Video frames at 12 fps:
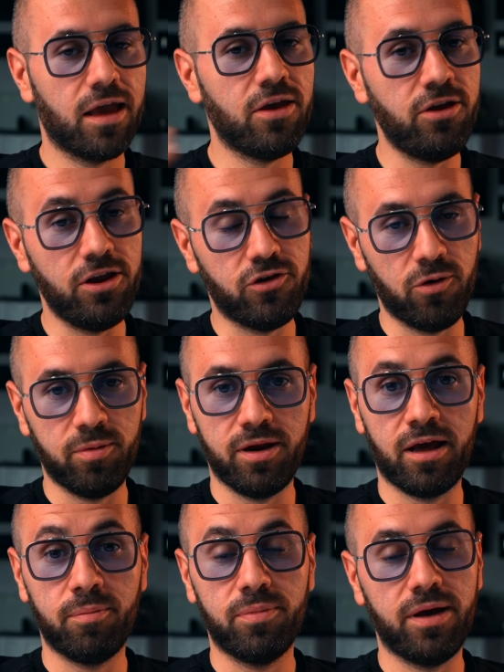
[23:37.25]
you need to open
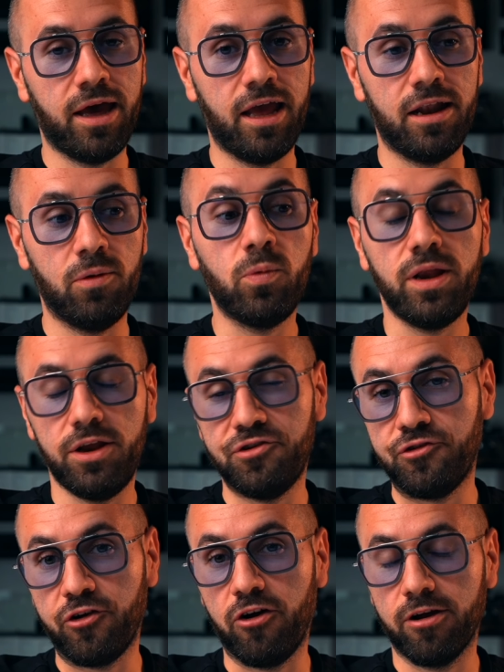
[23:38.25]
up and we need
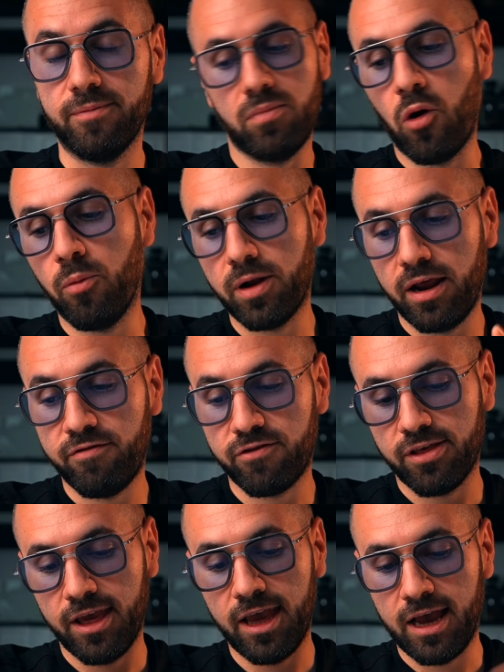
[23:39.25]
to talk open
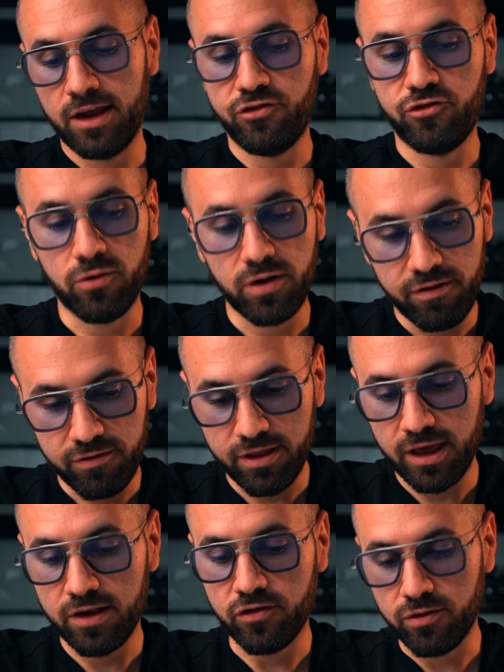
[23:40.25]
everything i showed
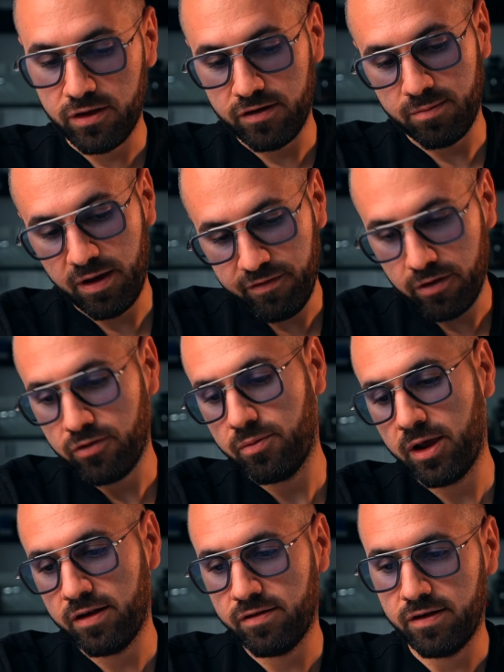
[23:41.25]
everything so this is my phone
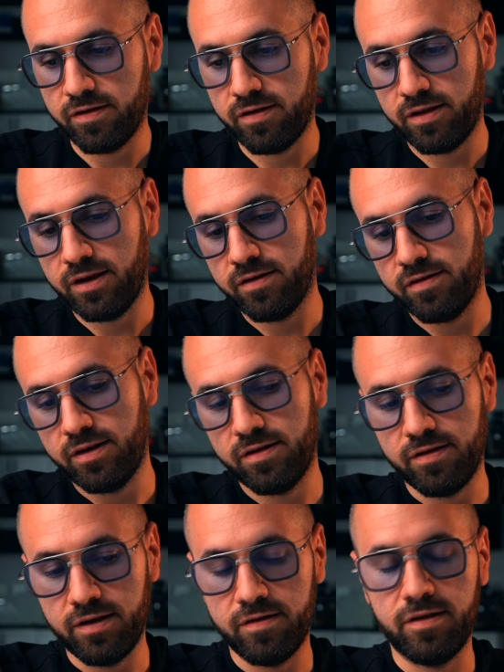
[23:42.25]
this is this this
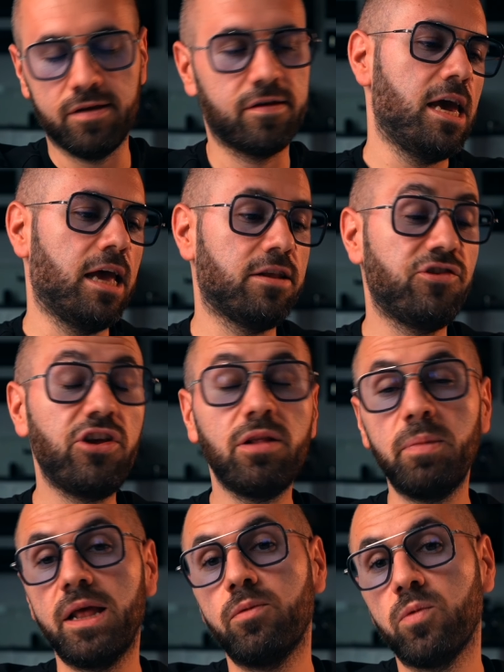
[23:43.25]
this this and the
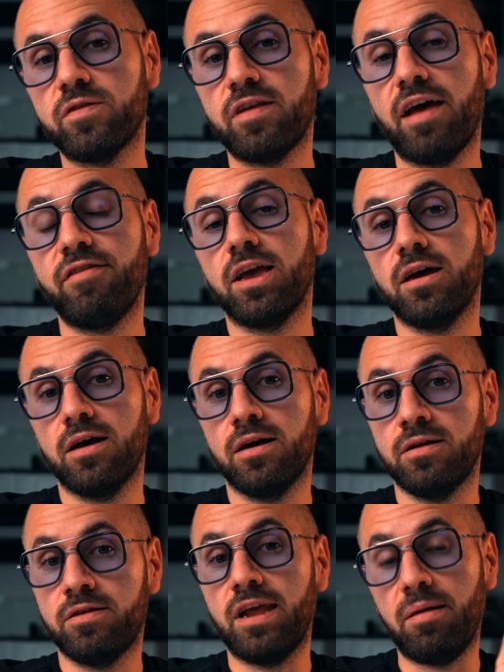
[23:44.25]
gentleman was having
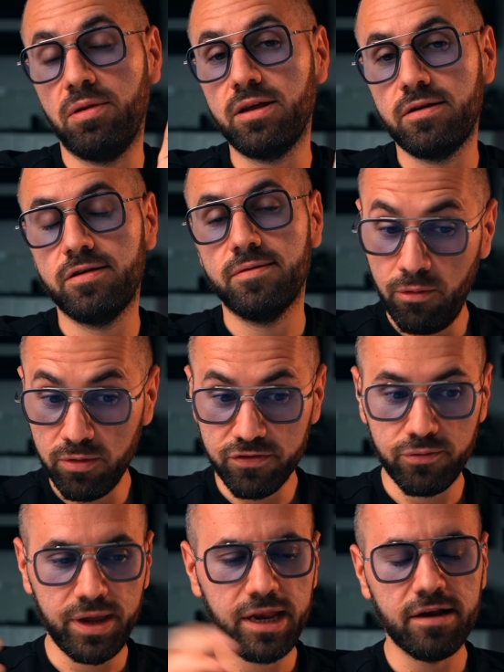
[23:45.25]
a tablet he was
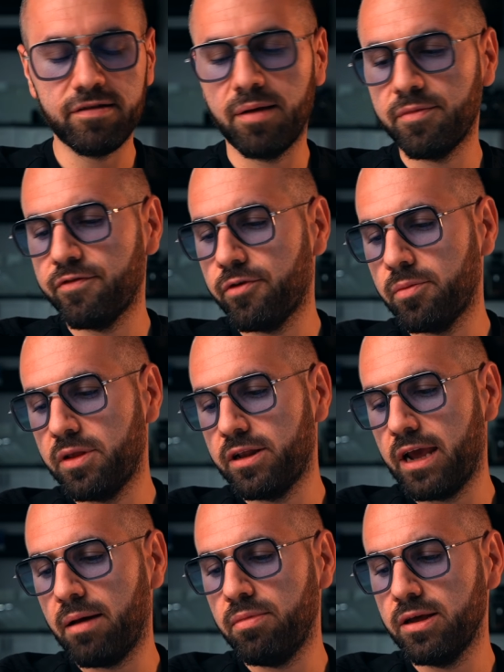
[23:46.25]
reading something from the
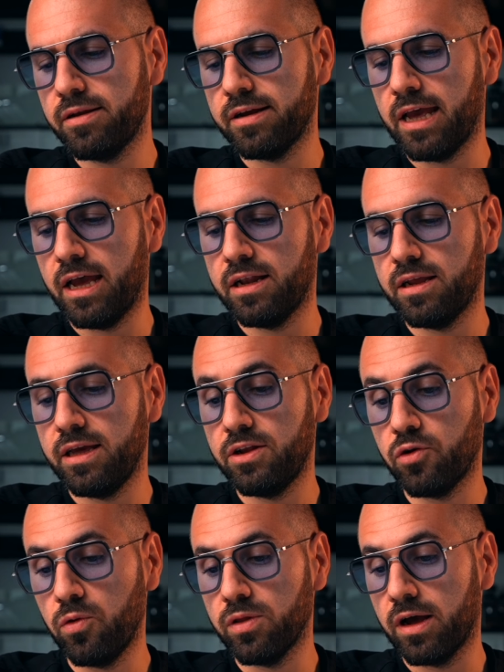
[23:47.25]
tablet and he
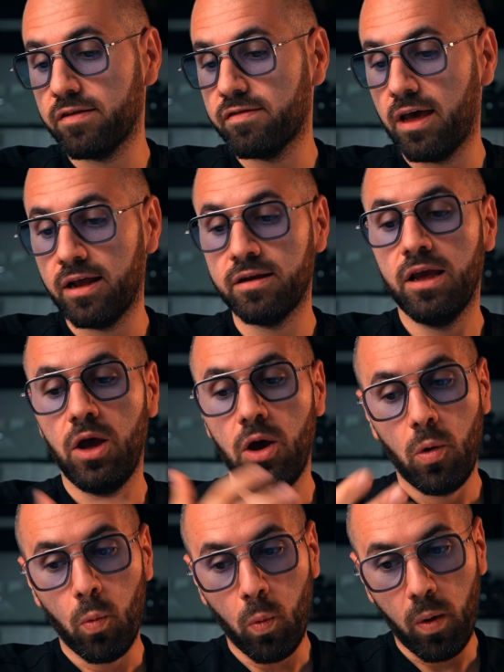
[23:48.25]
told us that
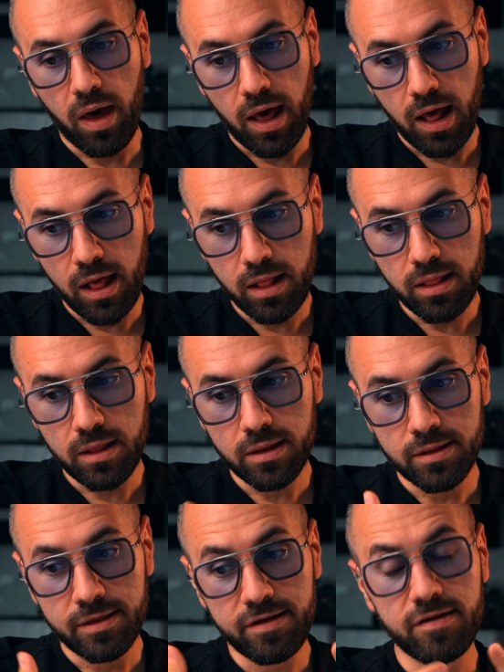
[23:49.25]
well,
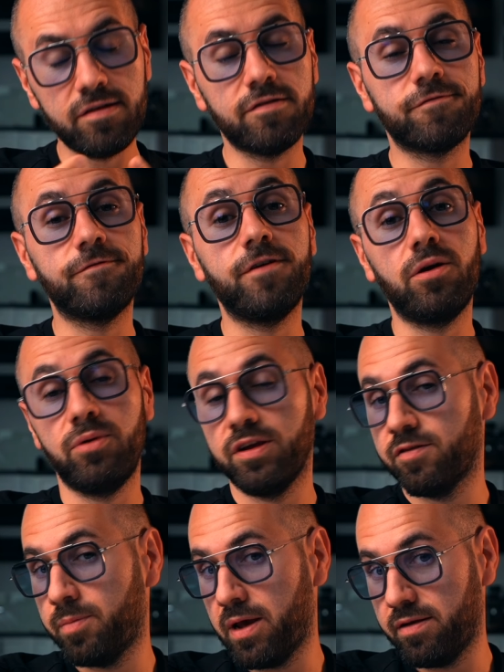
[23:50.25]
this is very
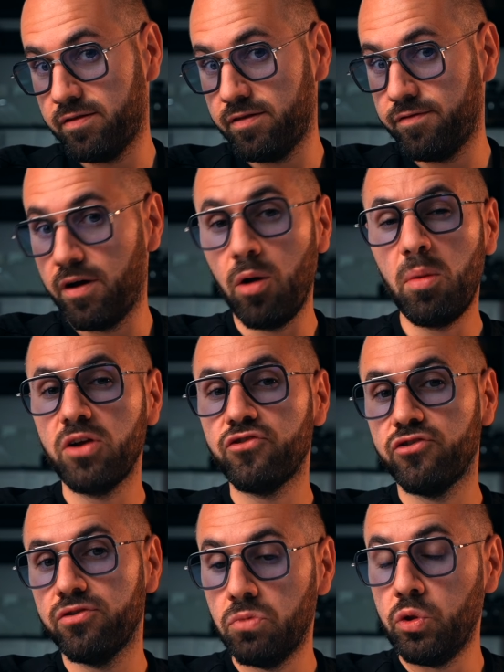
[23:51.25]
expensive. How
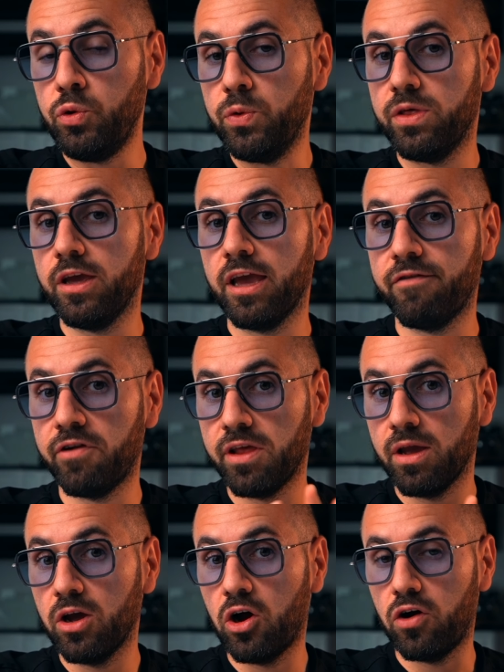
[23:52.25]
much do you think
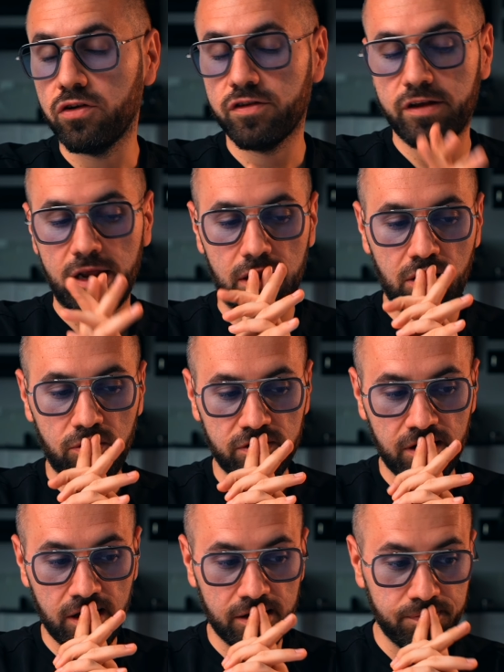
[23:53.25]
everything costs? And I was
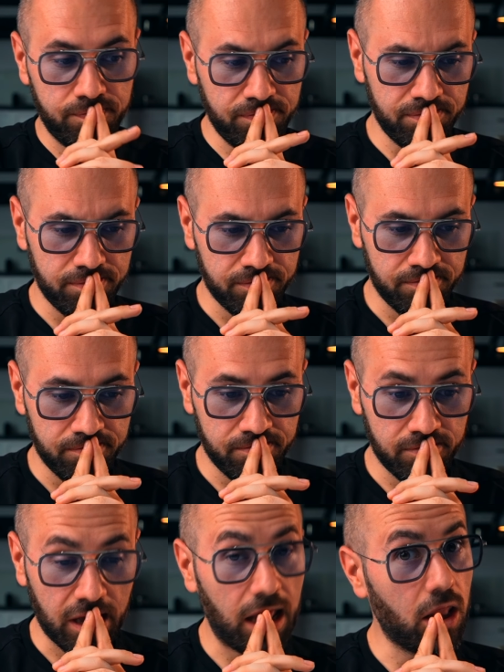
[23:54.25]
like,
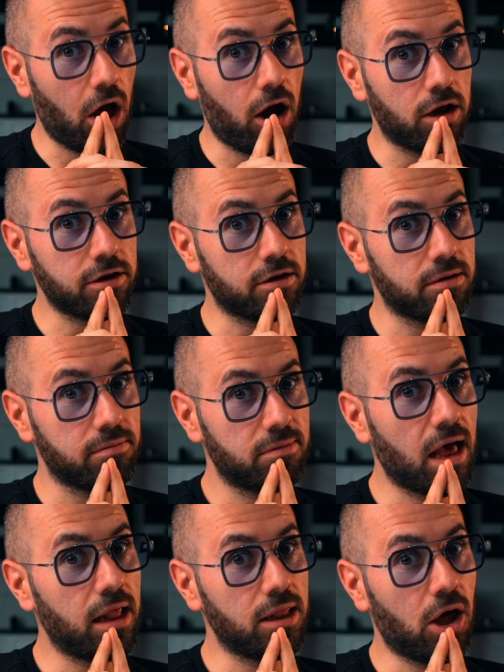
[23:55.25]
hmm, a lot
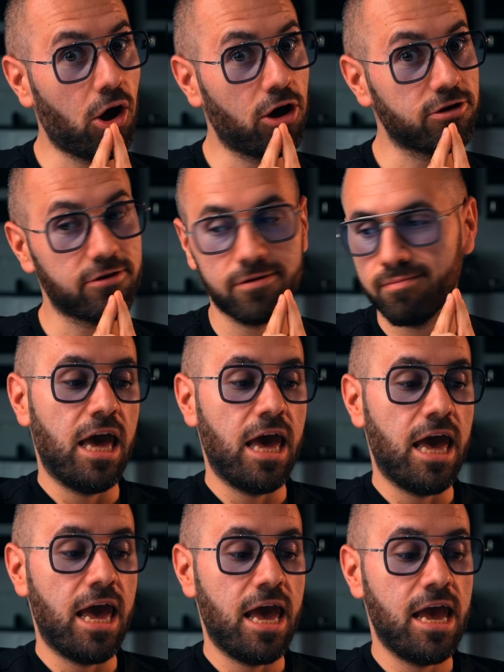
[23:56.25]
a lot.
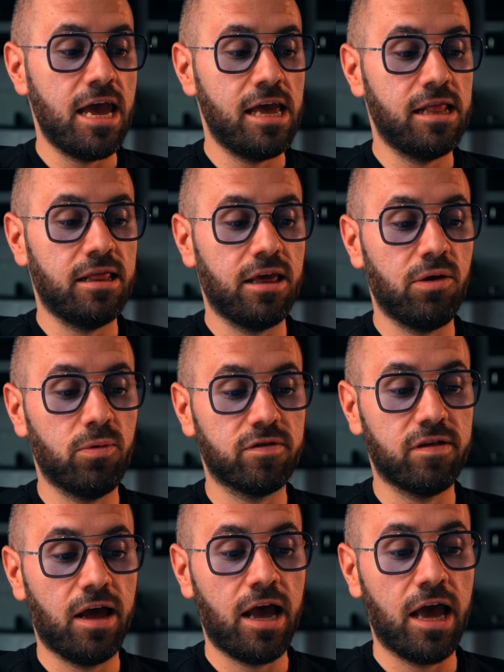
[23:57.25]
And he
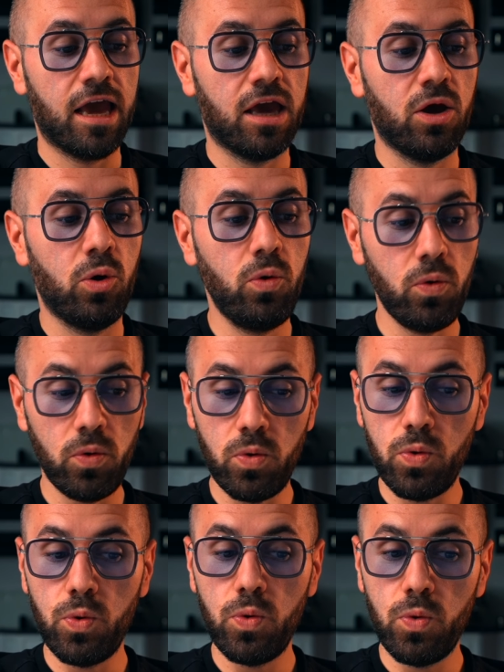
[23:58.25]
was like,
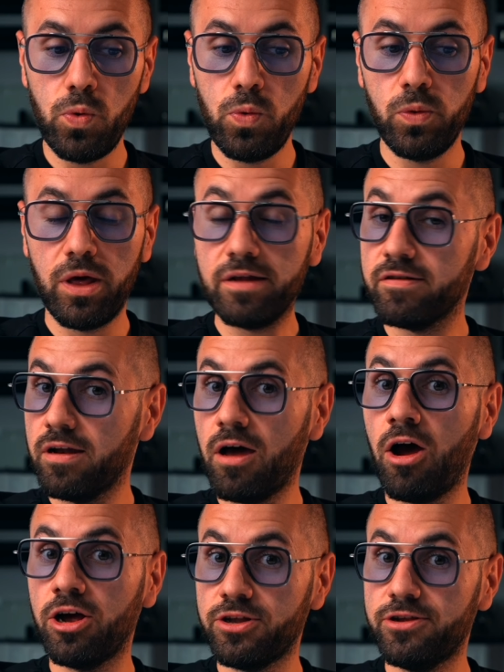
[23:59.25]
ooh, that's a
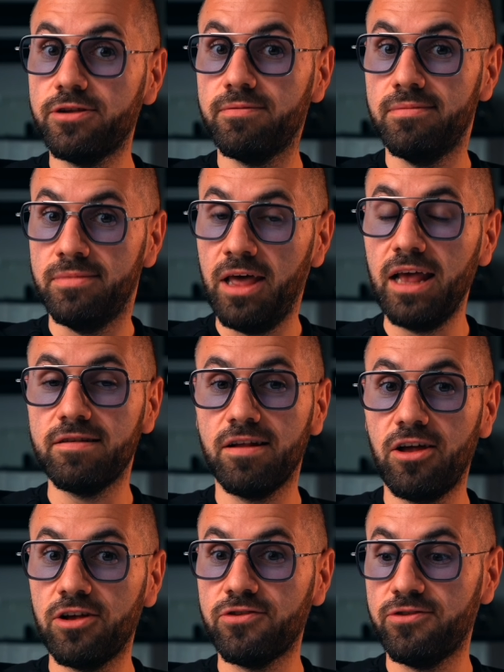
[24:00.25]
lot. That's a
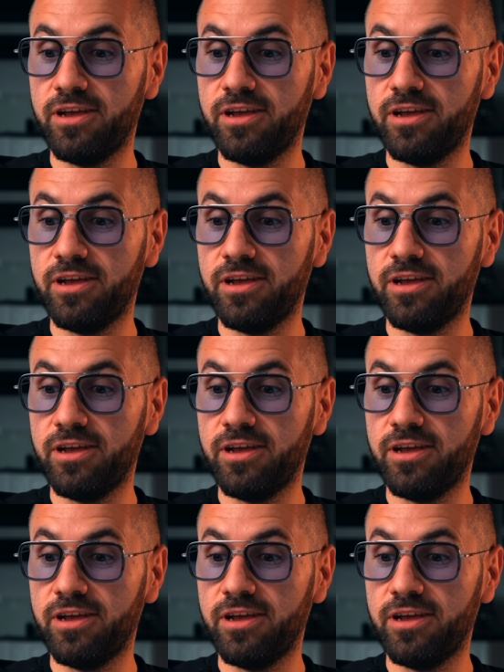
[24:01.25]
lot to